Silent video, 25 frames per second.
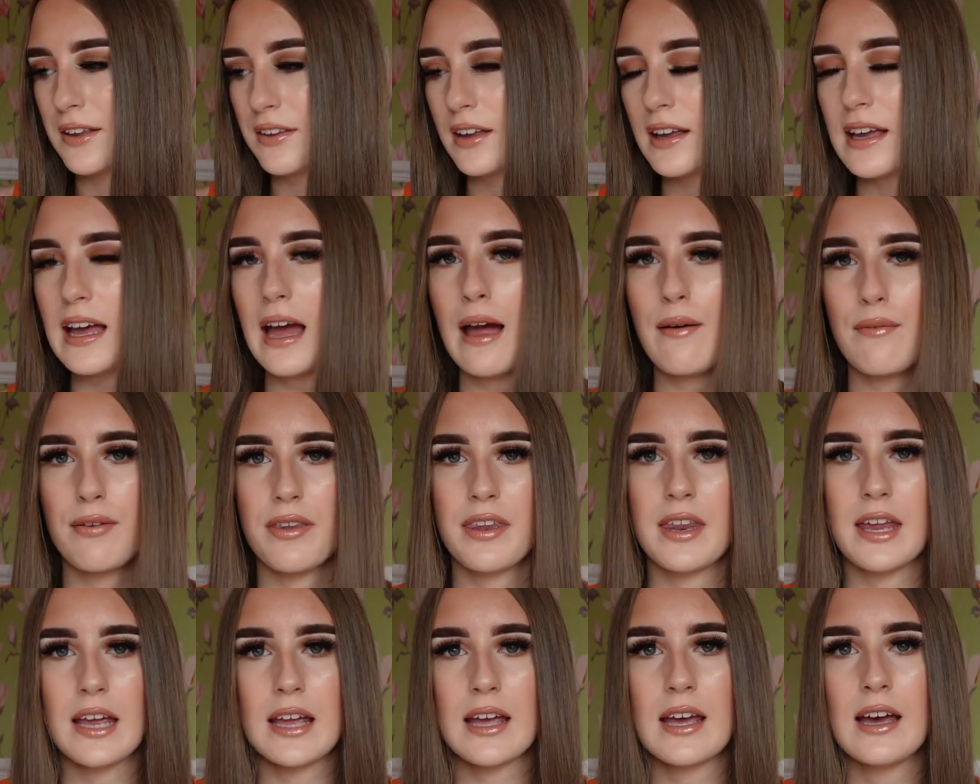did get
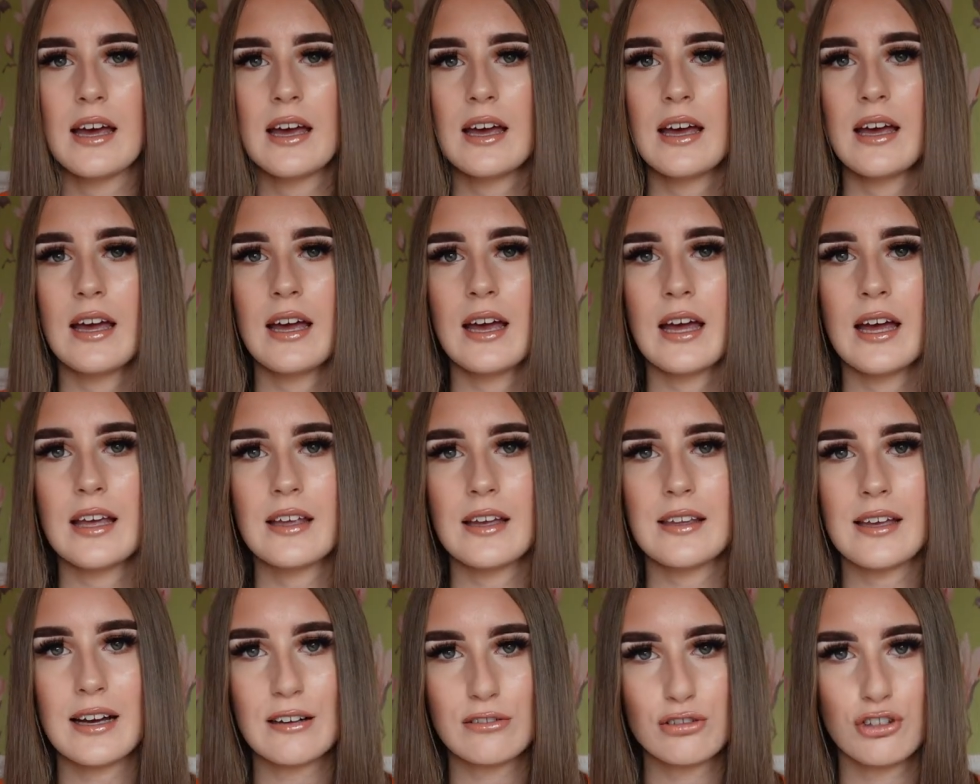everything in
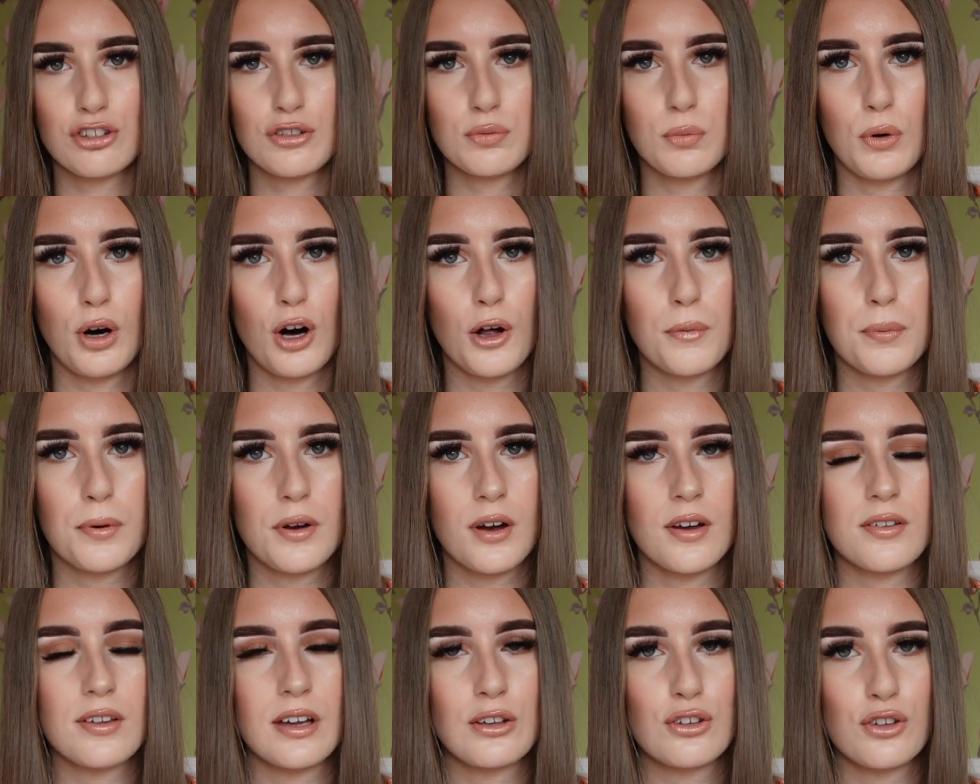an extra small,
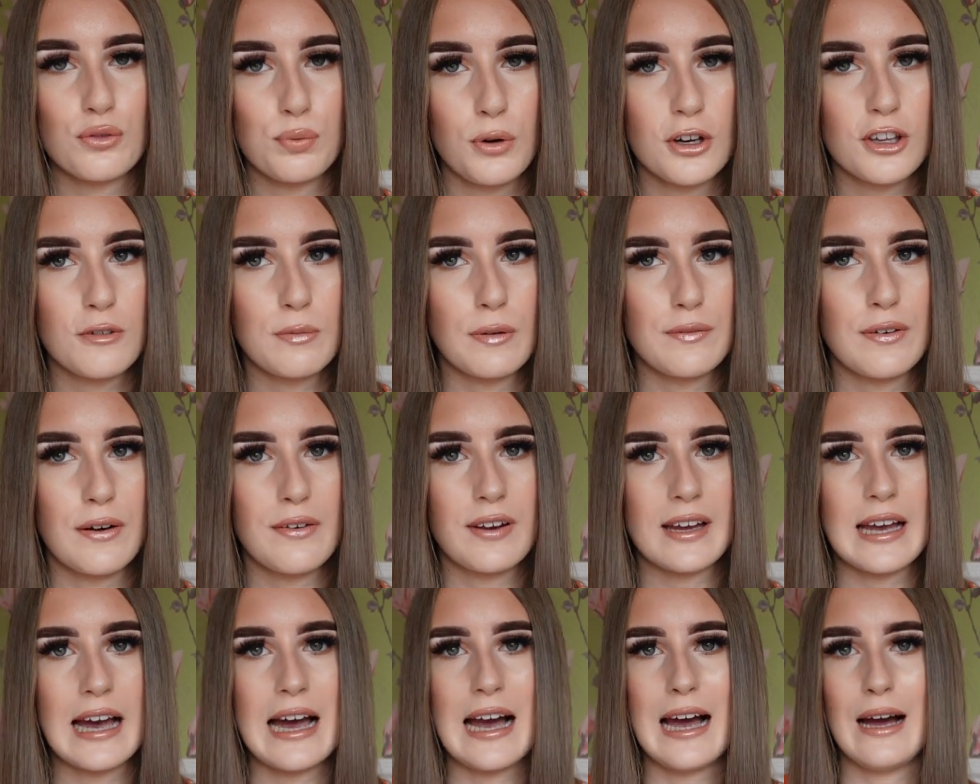because I just want to be
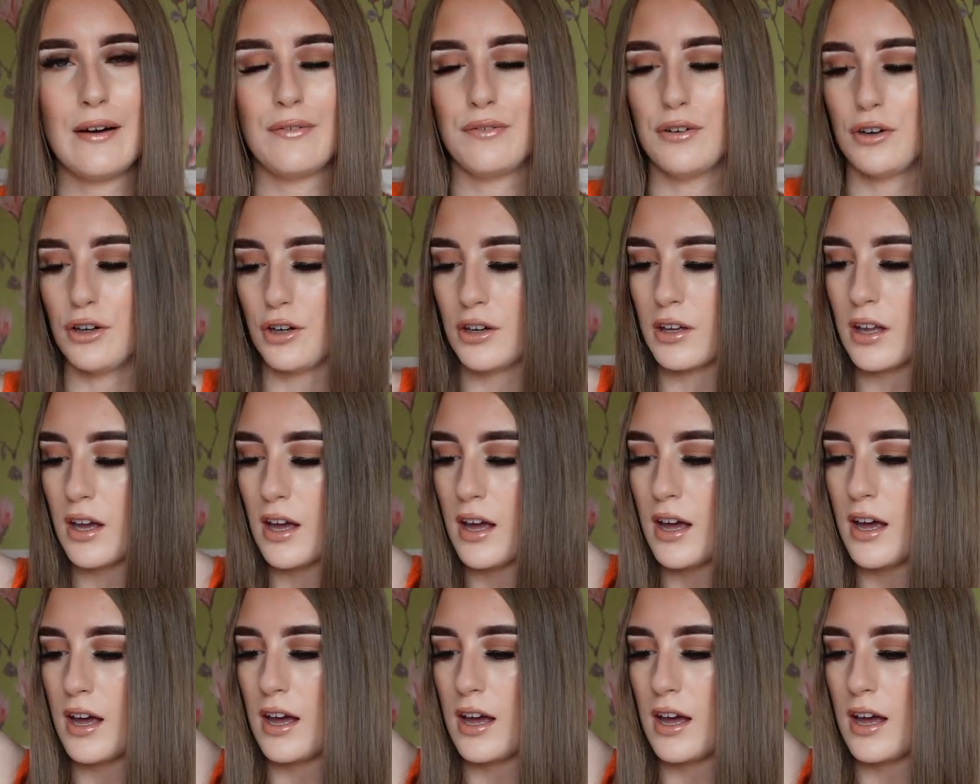very careful.